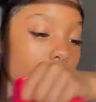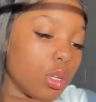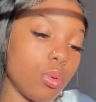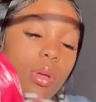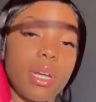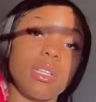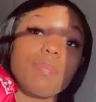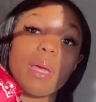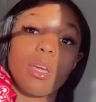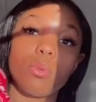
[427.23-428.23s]
cute and it's
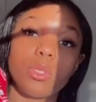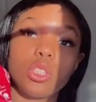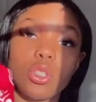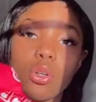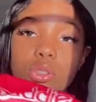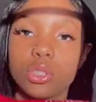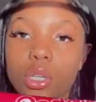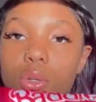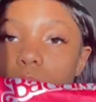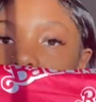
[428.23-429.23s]
pink, which is
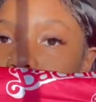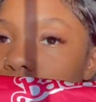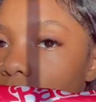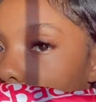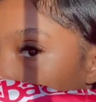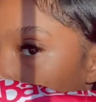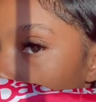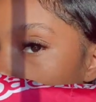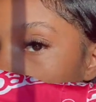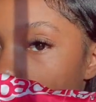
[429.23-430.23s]
also
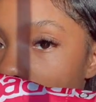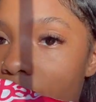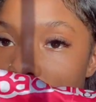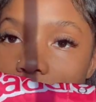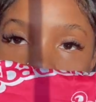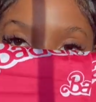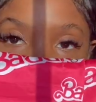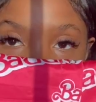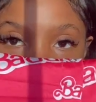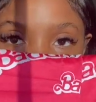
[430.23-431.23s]
one of my favorite
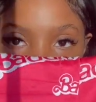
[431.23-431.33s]
colors.